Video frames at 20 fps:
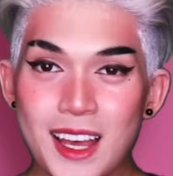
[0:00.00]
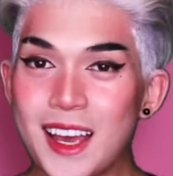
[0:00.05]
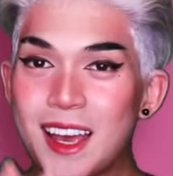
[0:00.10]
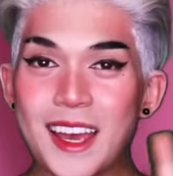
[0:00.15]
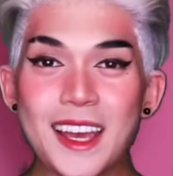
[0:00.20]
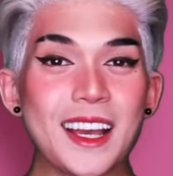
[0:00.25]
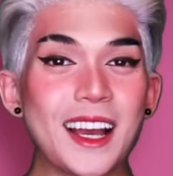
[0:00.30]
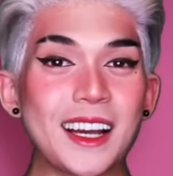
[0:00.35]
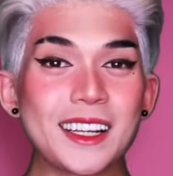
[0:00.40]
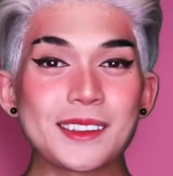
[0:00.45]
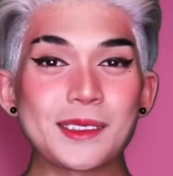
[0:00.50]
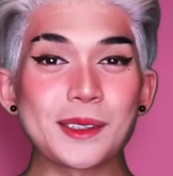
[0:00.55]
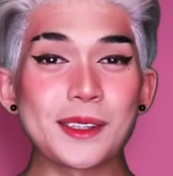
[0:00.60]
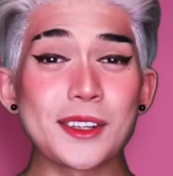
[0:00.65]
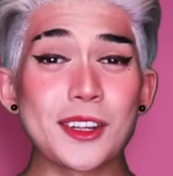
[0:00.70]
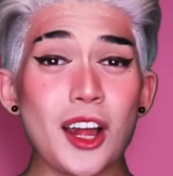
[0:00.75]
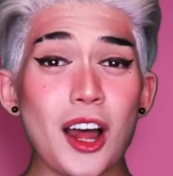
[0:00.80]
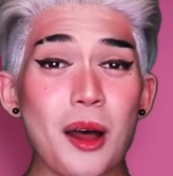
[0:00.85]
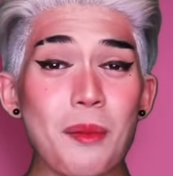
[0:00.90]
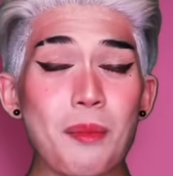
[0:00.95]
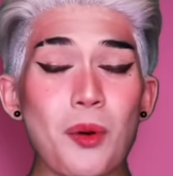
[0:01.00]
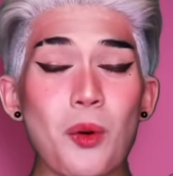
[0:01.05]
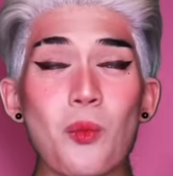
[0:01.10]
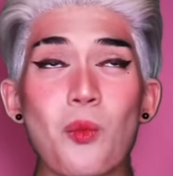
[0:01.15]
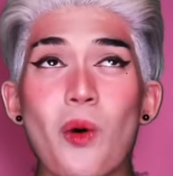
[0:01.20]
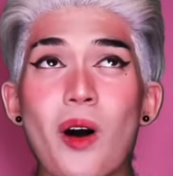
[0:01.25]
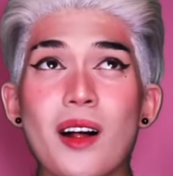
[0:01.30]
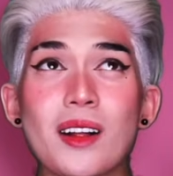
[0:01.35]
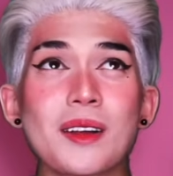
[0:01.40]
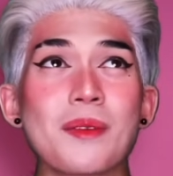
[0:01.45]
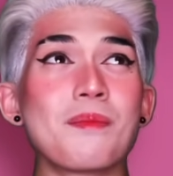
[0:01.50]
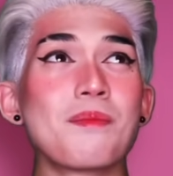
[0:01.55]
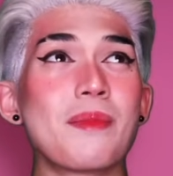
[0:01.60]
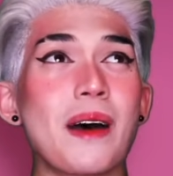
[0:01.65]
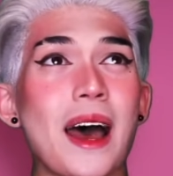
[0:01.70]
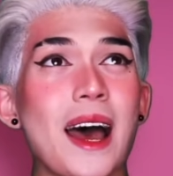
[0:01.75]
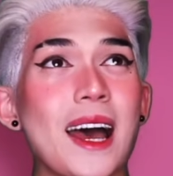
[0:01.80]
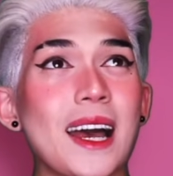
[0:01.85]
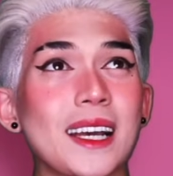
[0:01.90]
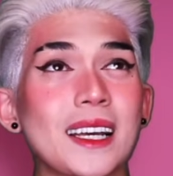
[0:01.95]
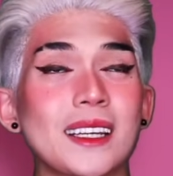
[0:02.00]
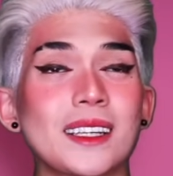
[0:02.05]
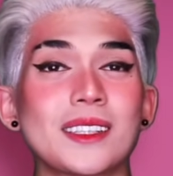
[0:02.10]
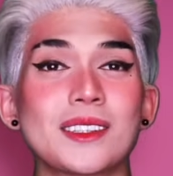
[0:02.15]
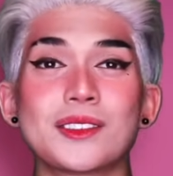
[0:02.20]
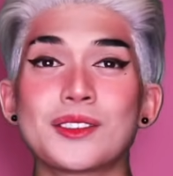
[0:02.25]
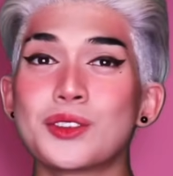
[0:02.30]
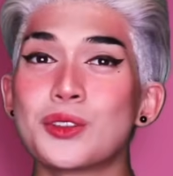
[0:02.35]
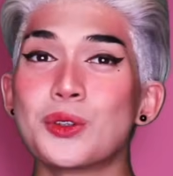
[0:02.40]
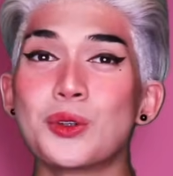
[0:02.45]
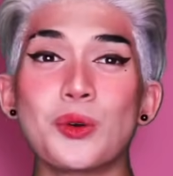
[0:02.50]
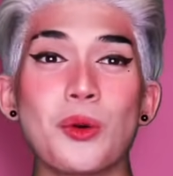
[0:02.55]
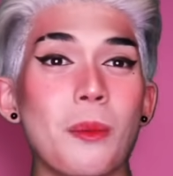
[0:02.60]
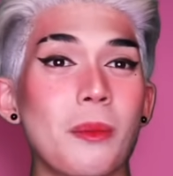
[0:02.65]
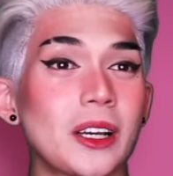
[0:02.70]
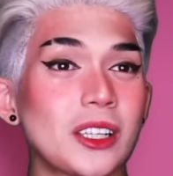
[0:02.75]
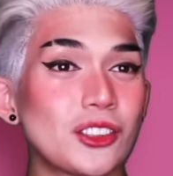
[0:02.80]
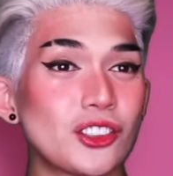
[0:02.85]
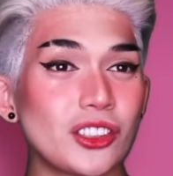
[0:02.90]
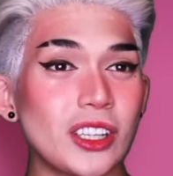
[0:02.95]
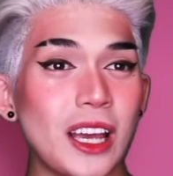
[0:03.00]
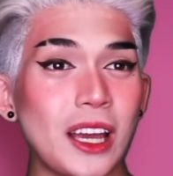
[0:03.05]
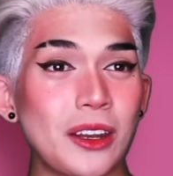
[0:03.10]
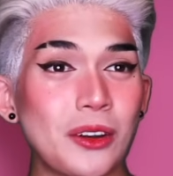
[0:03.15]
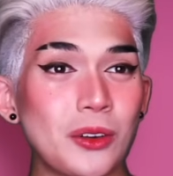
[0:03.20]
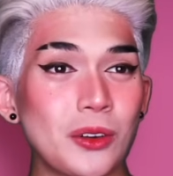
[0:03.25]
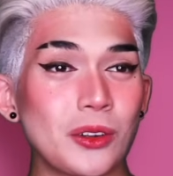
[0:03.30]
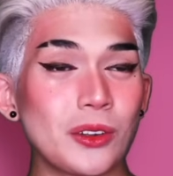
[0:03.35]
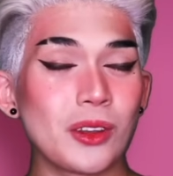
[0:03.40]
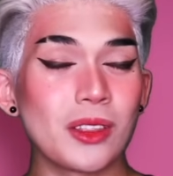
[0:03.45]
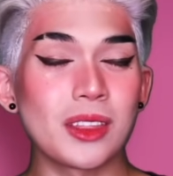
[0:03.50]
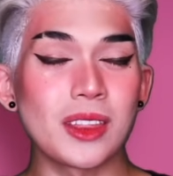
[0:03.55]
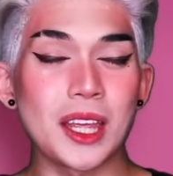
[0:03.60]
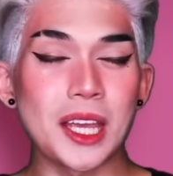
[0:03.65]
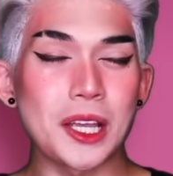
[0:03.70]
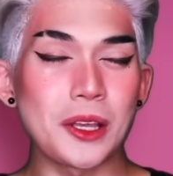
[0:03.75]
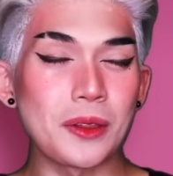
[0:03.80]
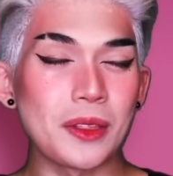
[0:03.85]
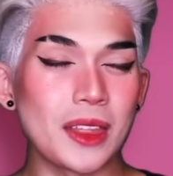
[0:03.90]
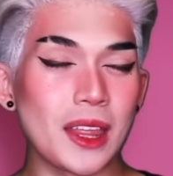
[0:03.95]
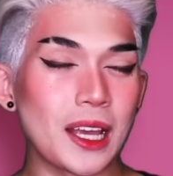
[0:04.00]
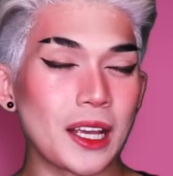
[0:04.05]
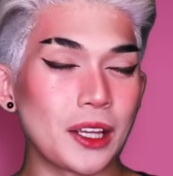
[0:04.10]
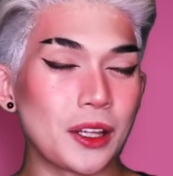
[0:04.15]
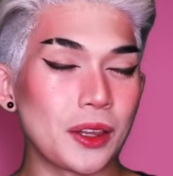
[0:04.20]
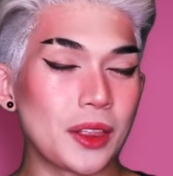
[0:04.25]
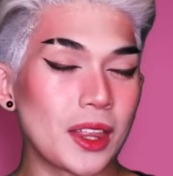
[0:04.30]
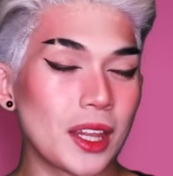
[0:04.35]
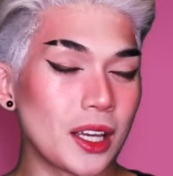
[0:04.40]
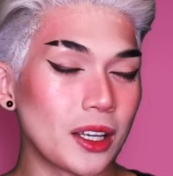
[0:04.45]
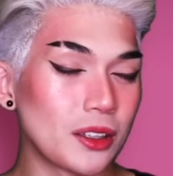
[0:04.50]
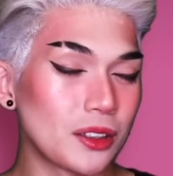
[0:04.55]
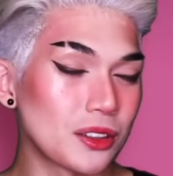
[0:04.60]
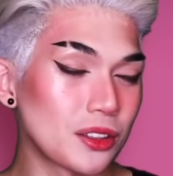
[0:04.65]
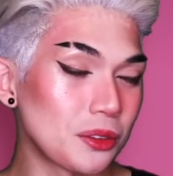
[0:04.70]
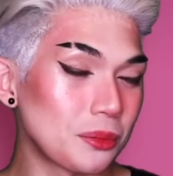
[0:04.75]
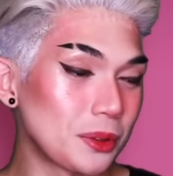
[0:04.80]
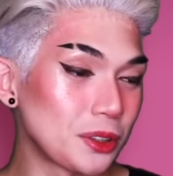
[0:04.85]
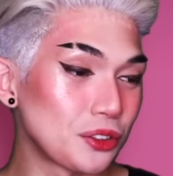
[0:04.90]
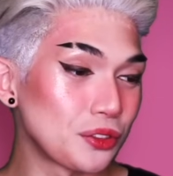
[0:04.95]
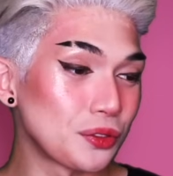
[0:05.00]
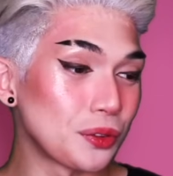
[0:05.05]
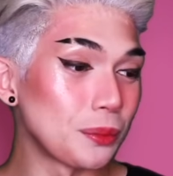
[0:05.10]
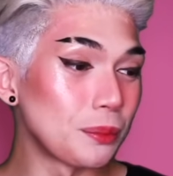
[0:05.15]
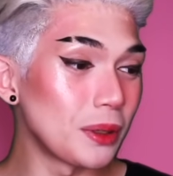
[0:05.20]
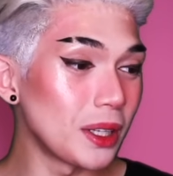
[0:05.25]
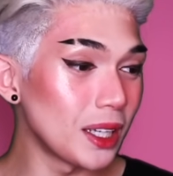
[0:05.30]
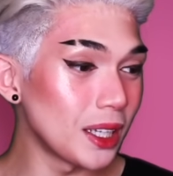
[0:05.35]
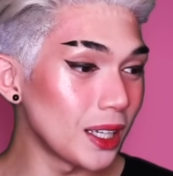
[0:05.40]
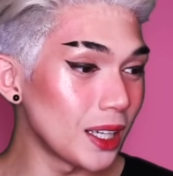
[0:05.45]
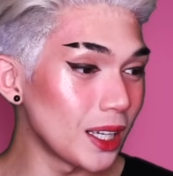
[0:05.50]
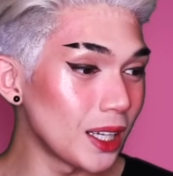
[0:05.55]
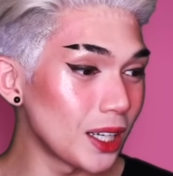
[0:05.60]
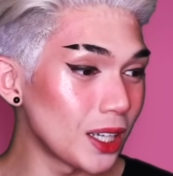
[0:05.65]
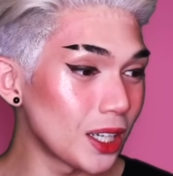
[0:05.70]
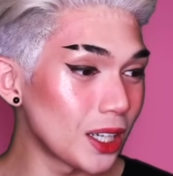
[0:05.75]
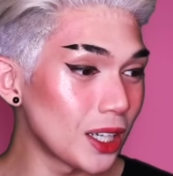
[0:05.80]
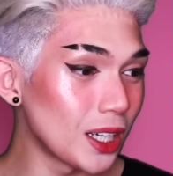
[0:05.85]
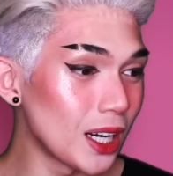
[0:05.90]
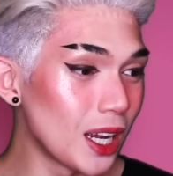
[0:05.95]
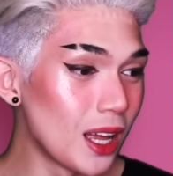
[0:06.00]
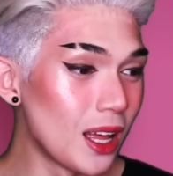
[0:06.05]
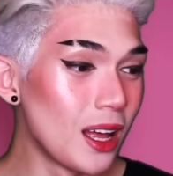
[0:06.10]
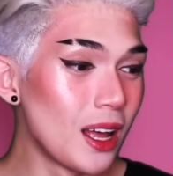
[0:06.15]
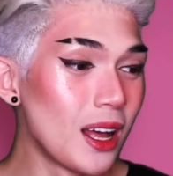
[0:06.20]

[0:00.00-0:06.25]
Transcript: Hey guys, what's up? Welcome back to my channel. Thank you, thank you, thank you so much for being here.